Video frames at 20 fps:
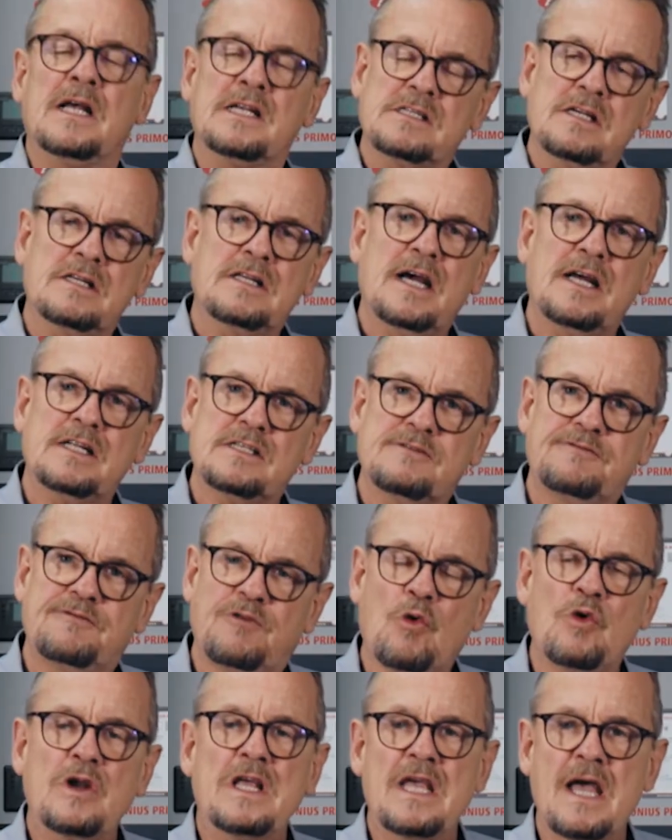so that's
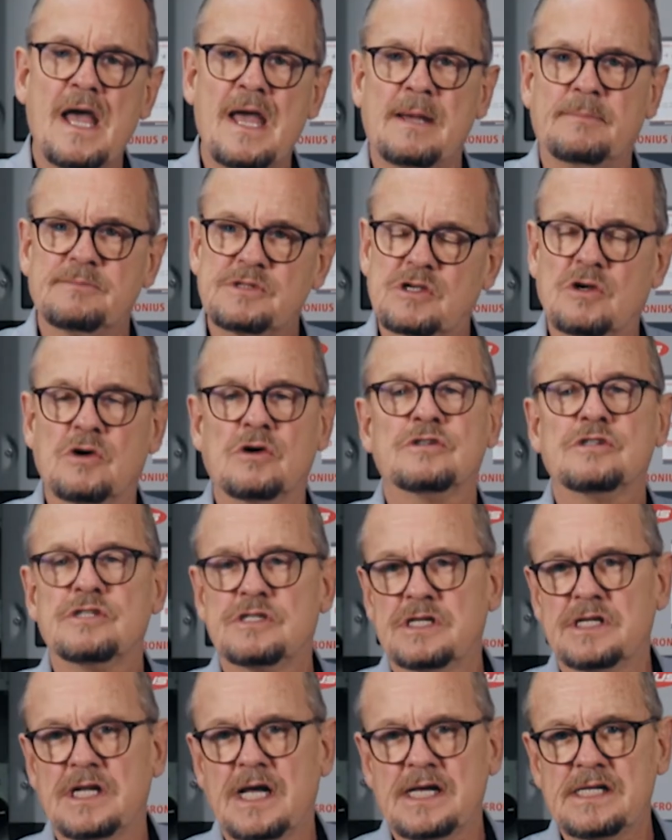40 amps
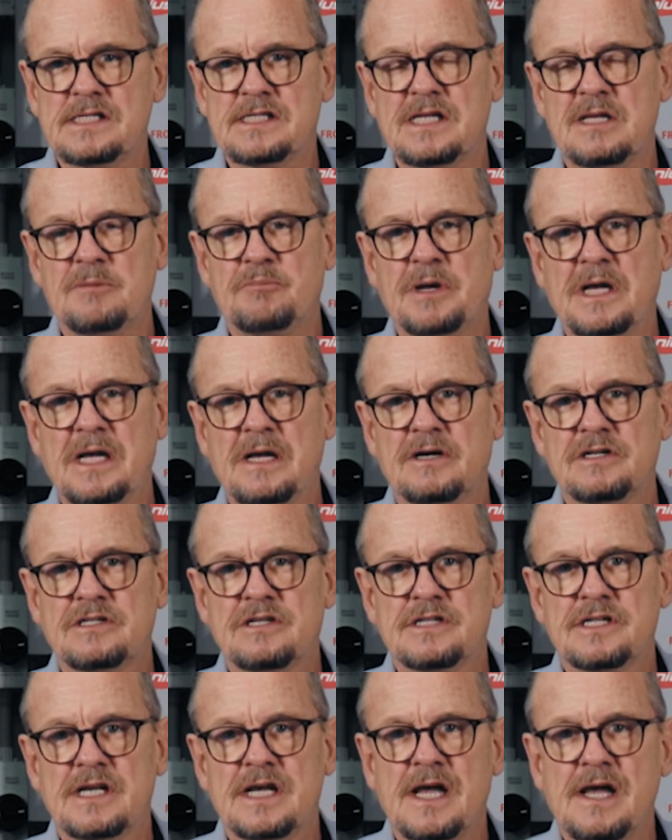constant AC power
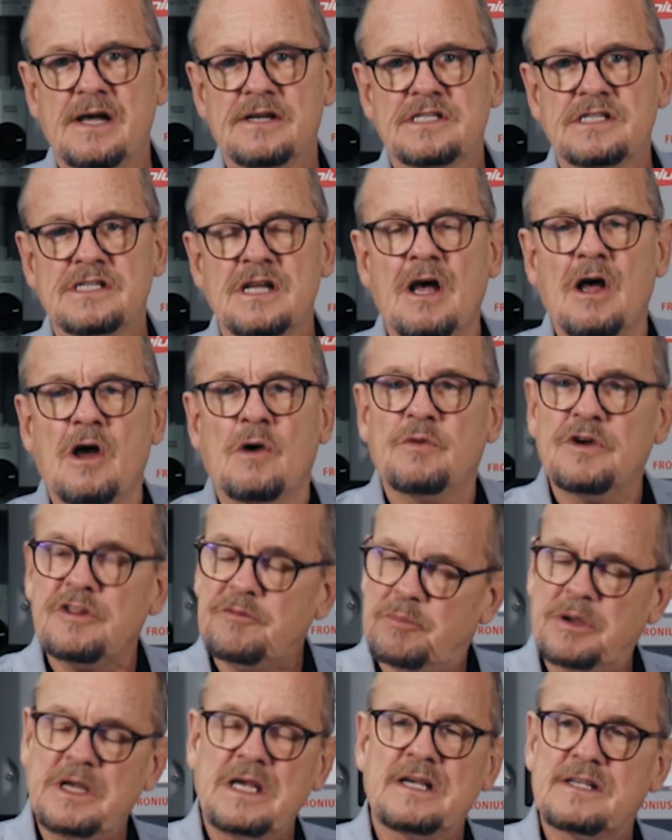to the house,
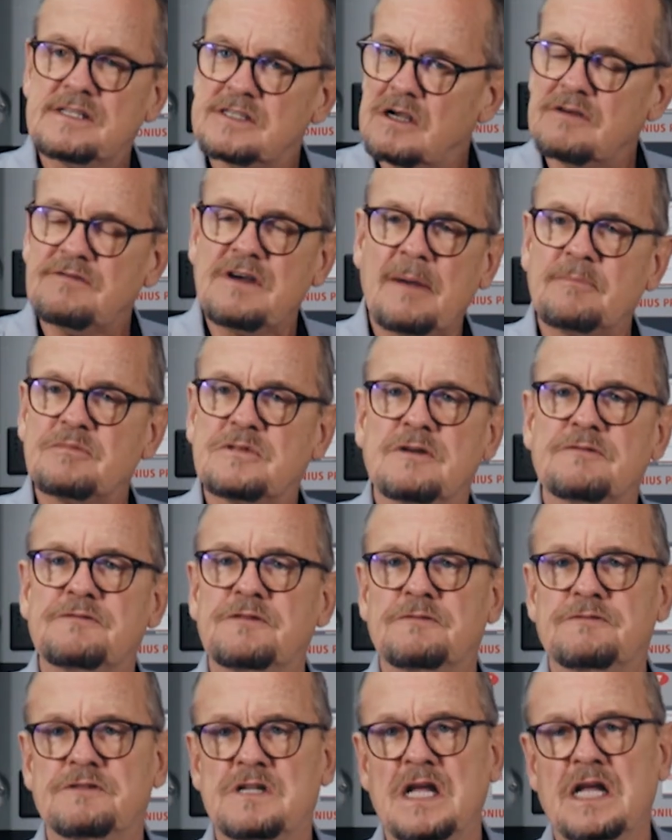with peaks of up to
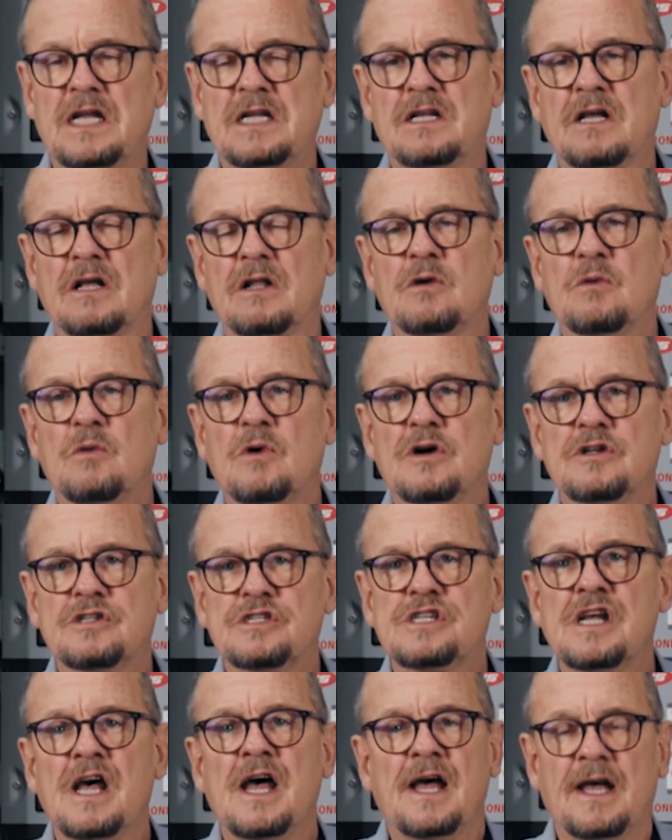15
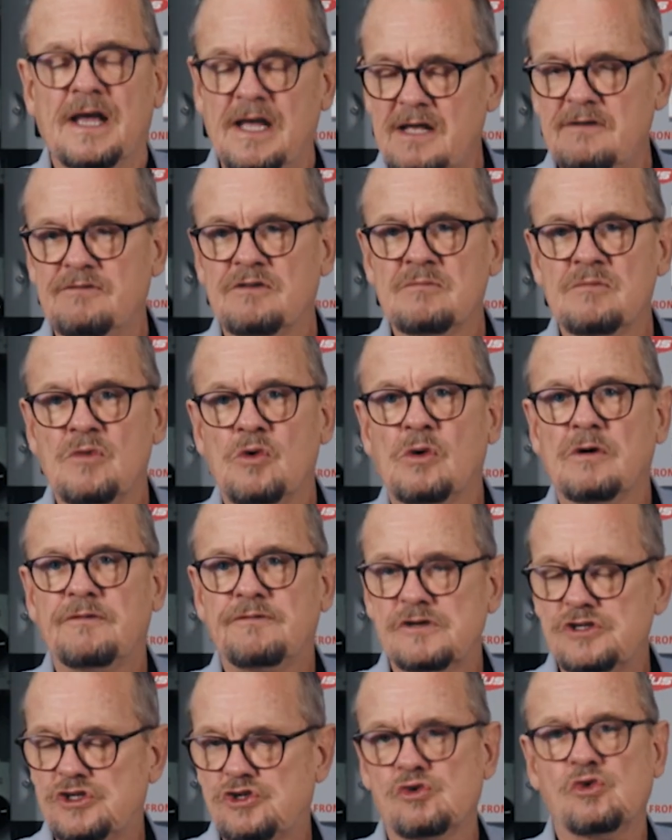kilowatts, even more
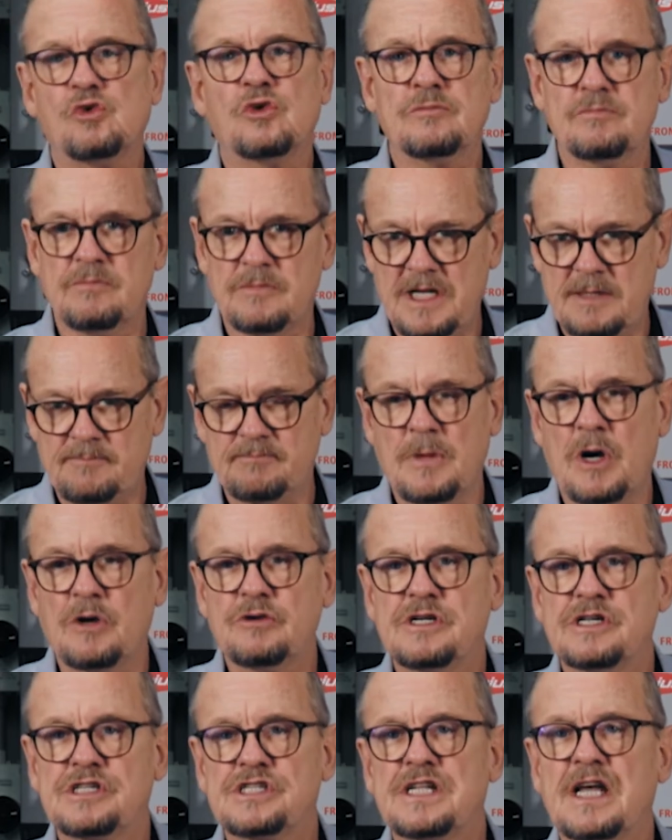for short
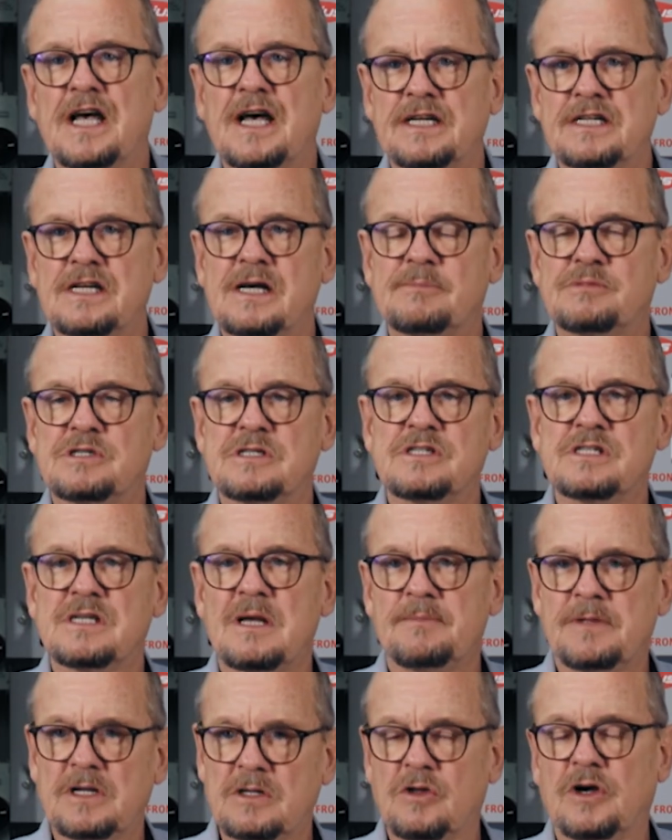motor startups and
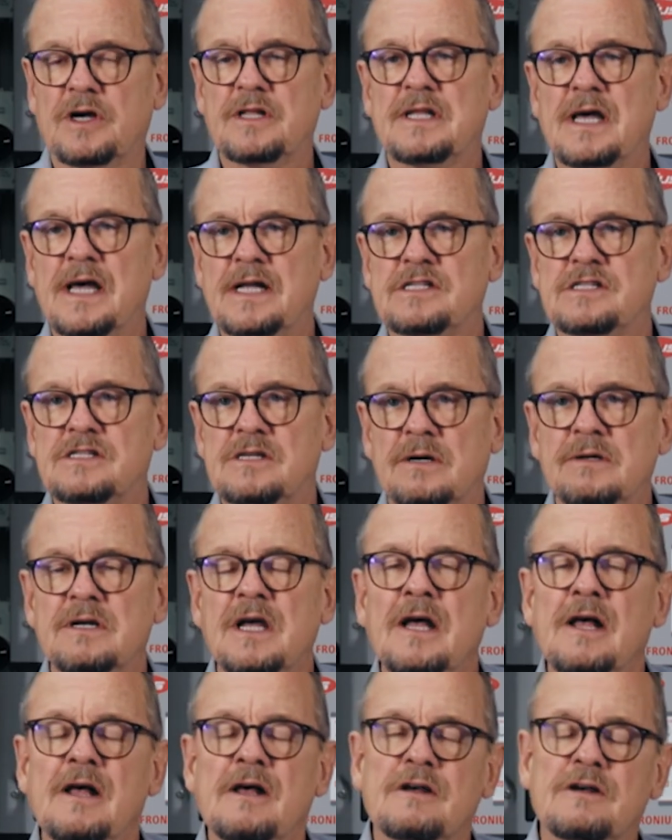something like that. So
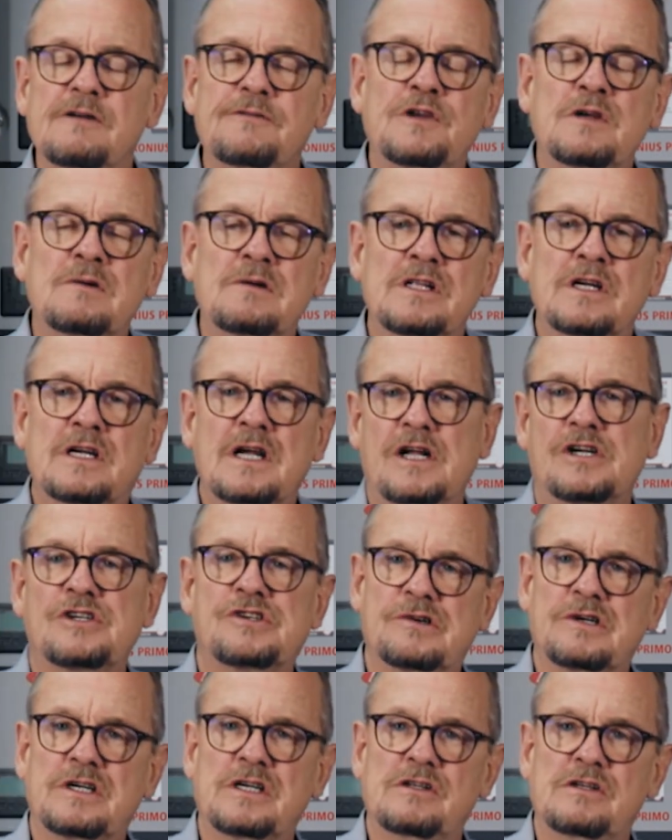if you're in the
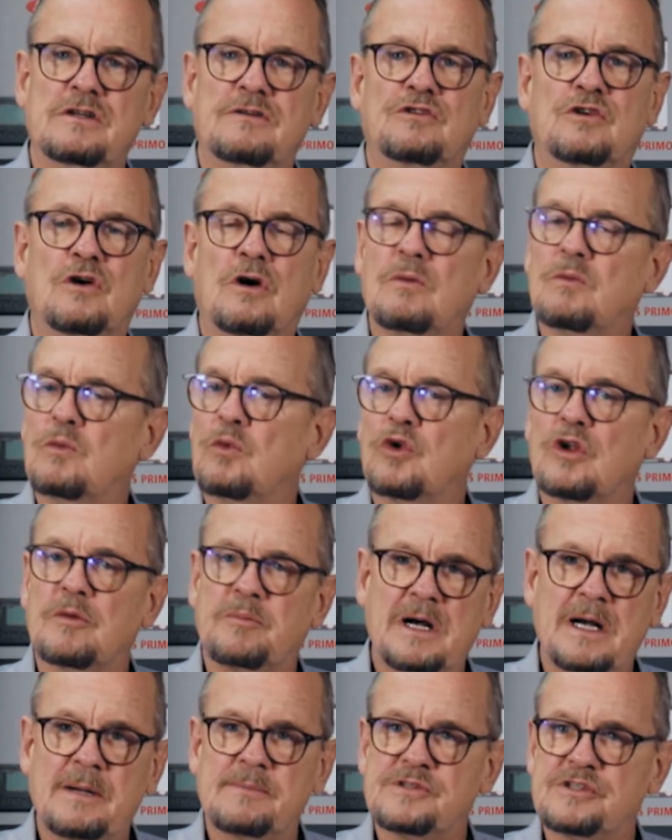country and you've got water
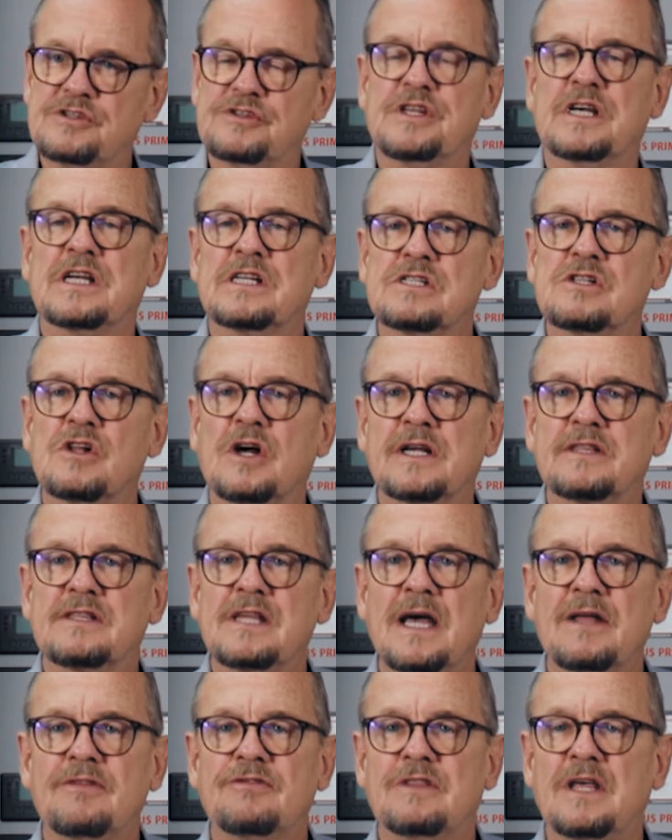pumps and things like
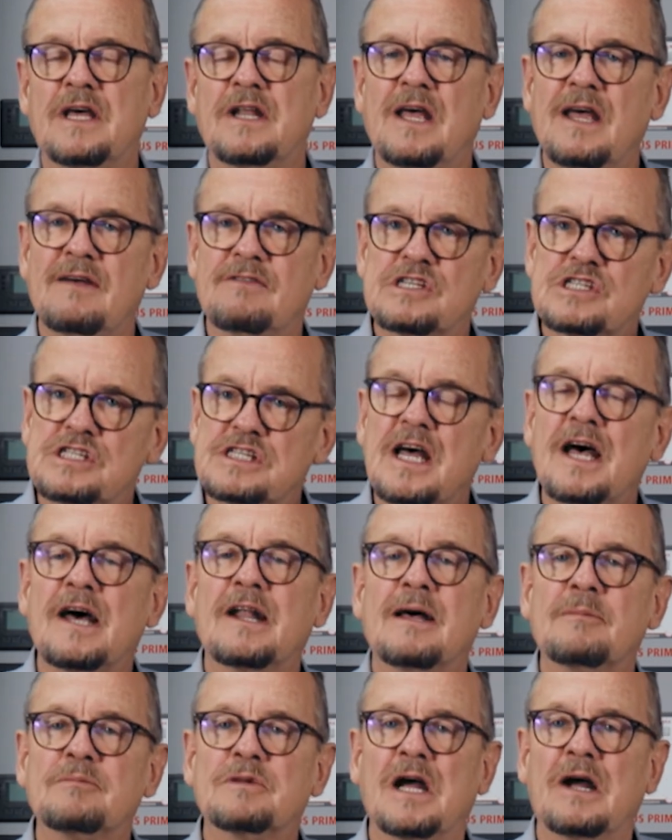that that have a
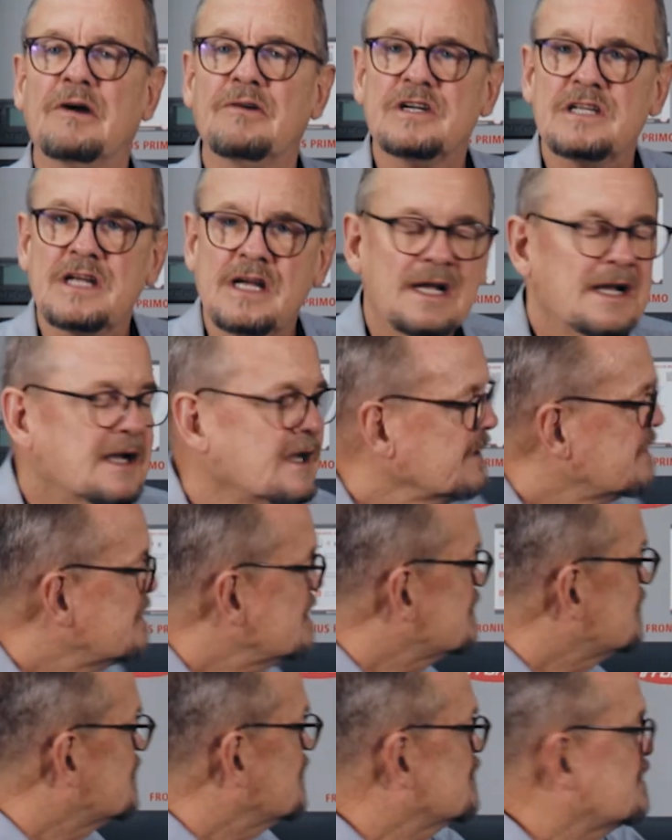startup current,
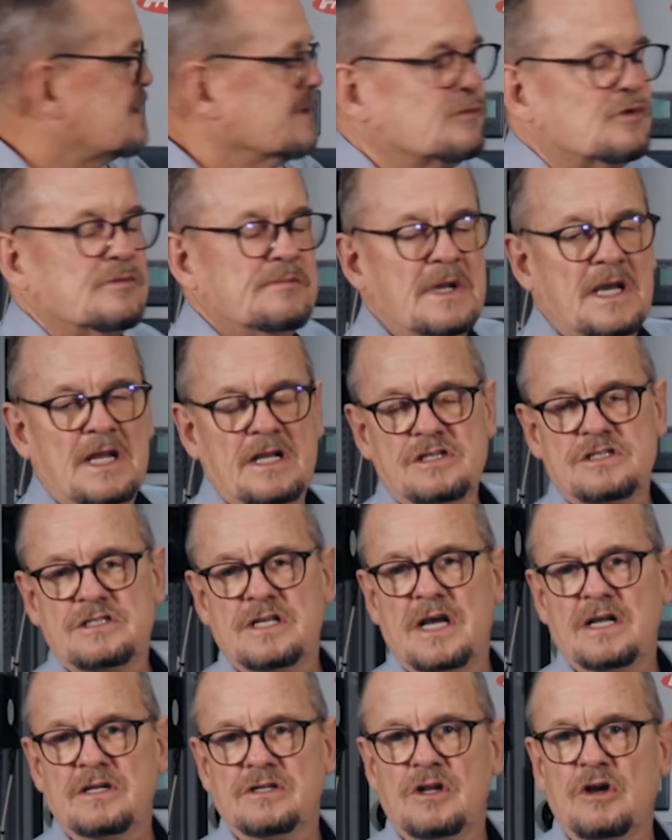this system will manage
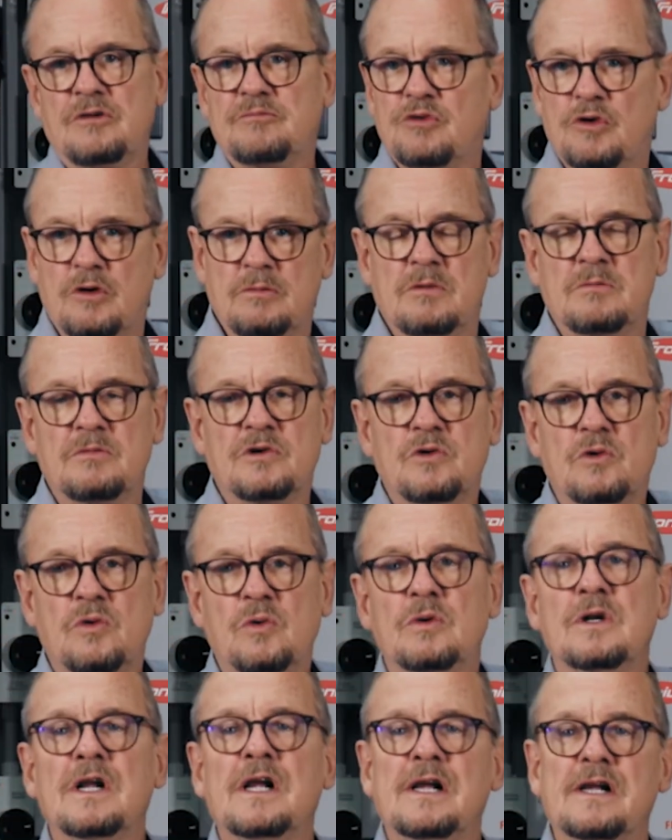that no problem at
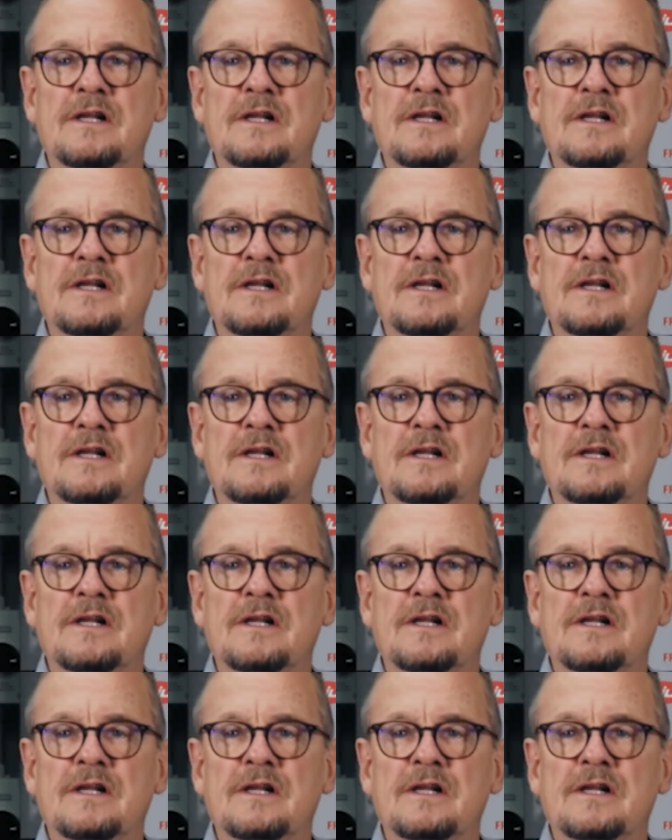all.